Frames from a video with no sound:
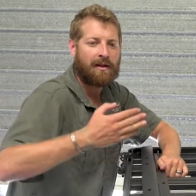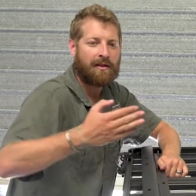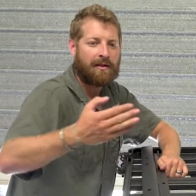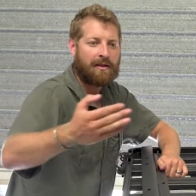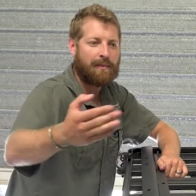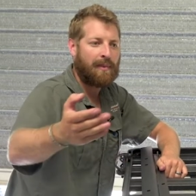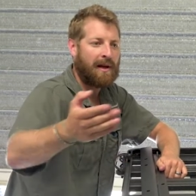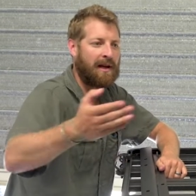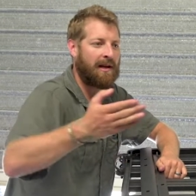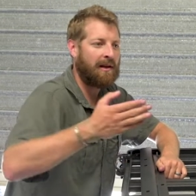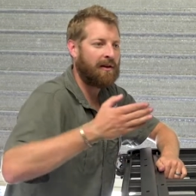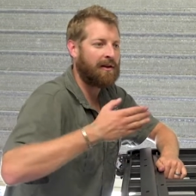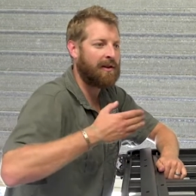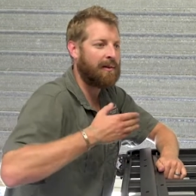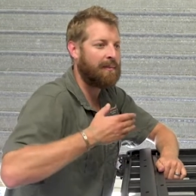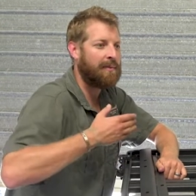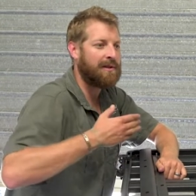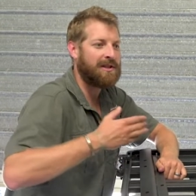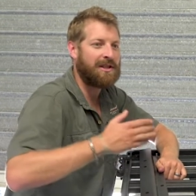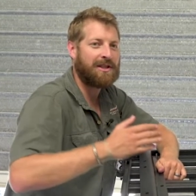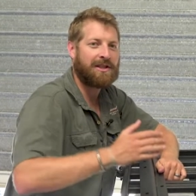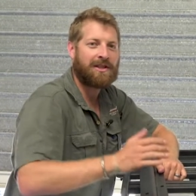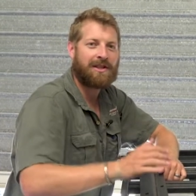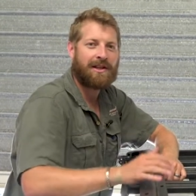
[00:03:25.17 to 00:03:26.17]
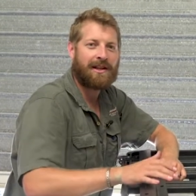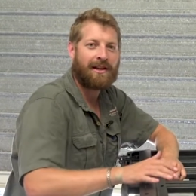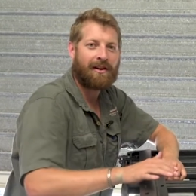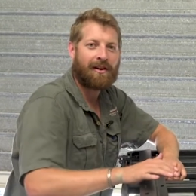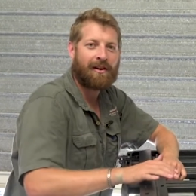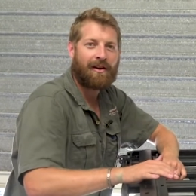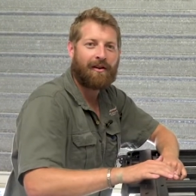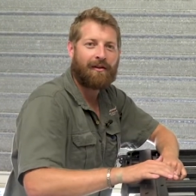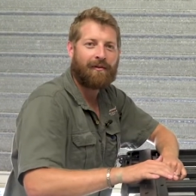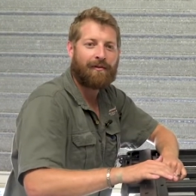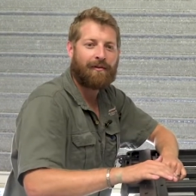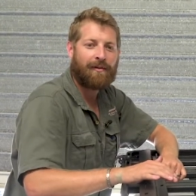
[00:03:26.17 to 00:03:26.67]
depending on the positioning
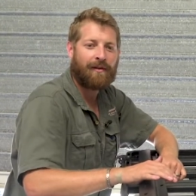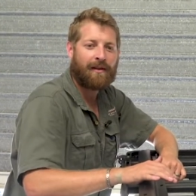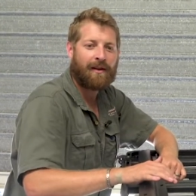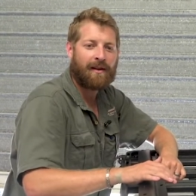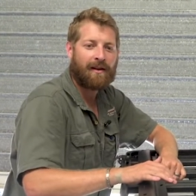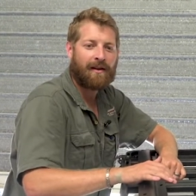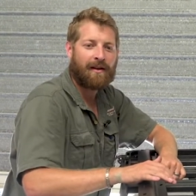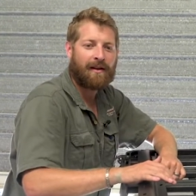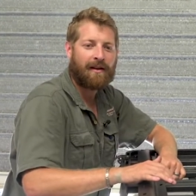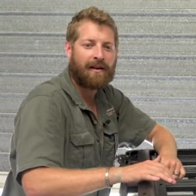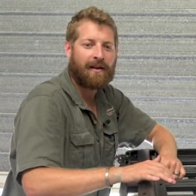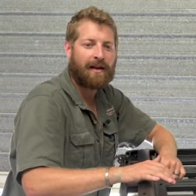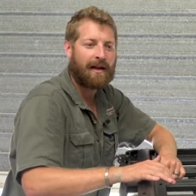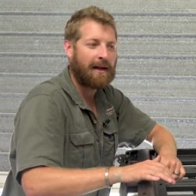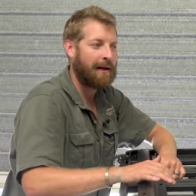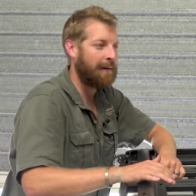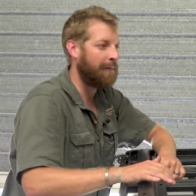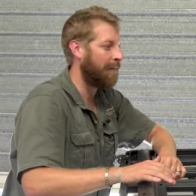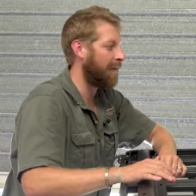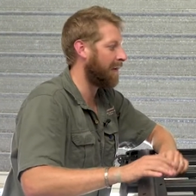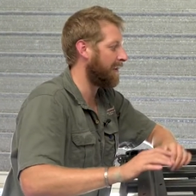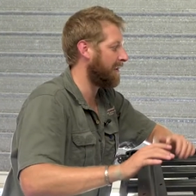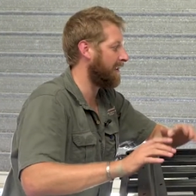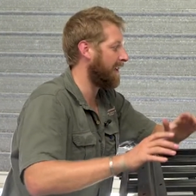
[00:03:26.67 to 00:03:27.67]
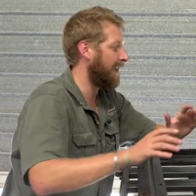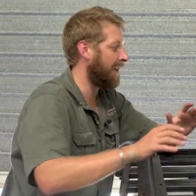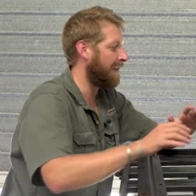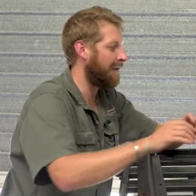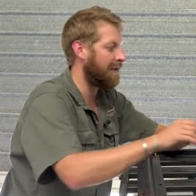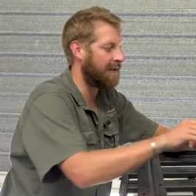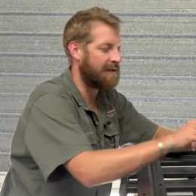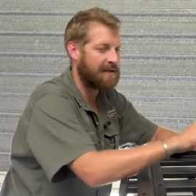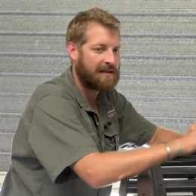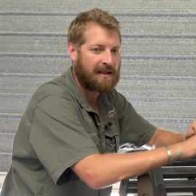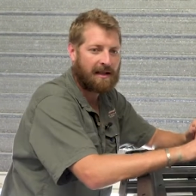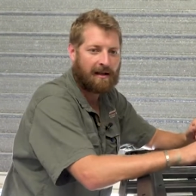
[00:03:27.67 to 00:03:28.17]
of the tent
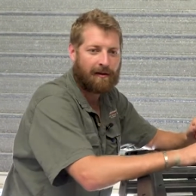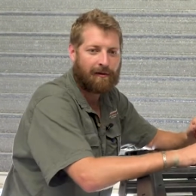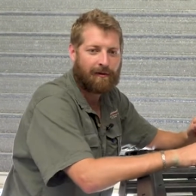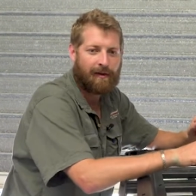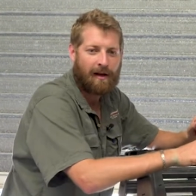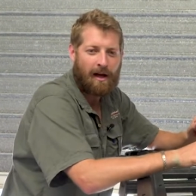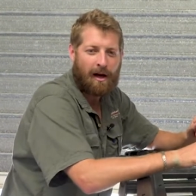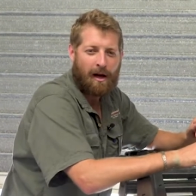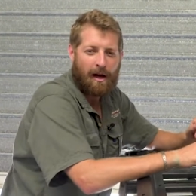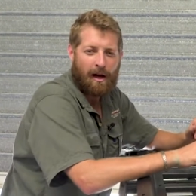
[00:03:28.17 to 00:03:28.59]
itself.